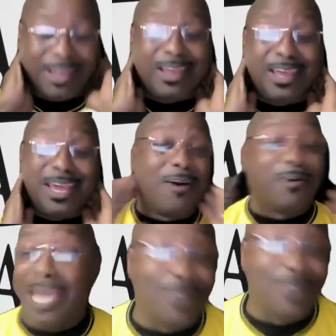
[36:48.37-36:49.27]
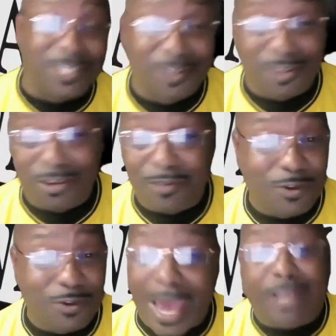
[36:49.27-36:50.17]
he'll give it to you if
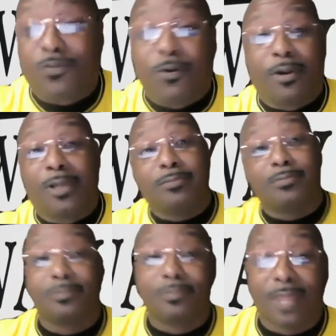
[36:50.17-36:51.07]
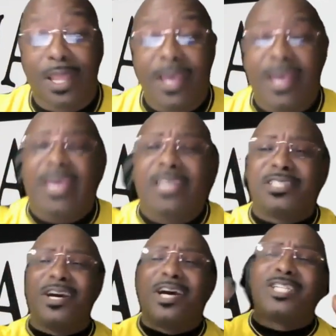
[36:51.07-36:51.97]
you ask for it. It's
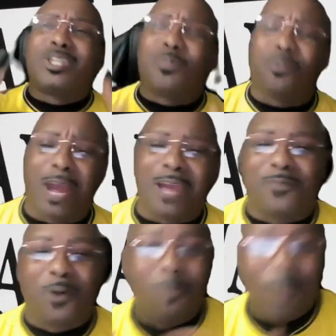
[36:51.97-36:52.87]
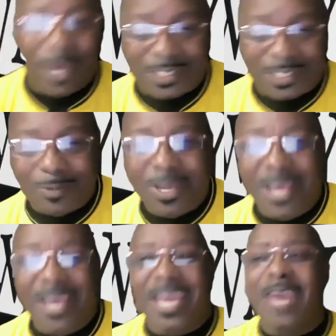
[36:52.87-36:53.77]
good to pray for wisdom
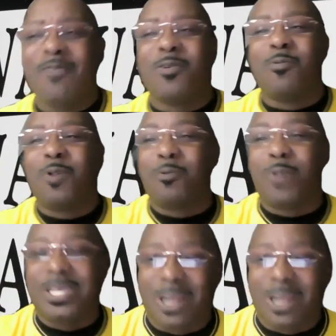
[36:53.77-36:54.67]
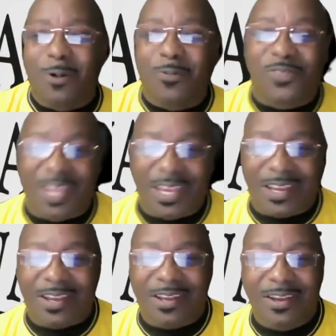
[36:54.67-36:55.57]
even when we don't think
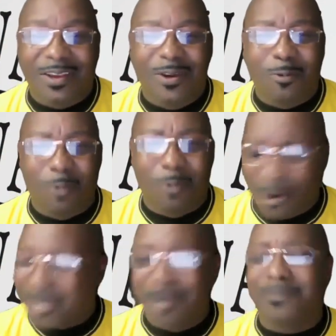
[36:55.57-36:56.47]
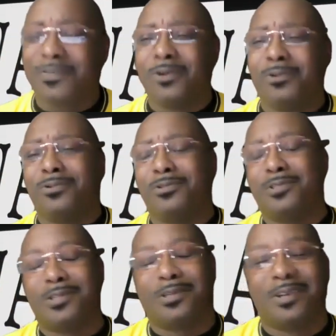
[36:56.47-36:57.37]
we're confused.
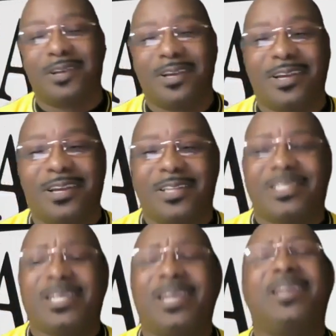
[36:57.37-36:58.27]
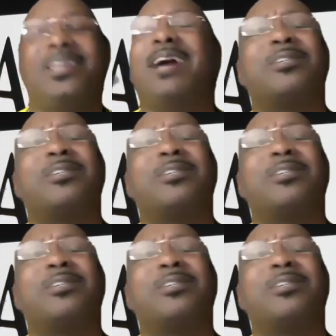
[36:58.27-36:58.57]
See, there's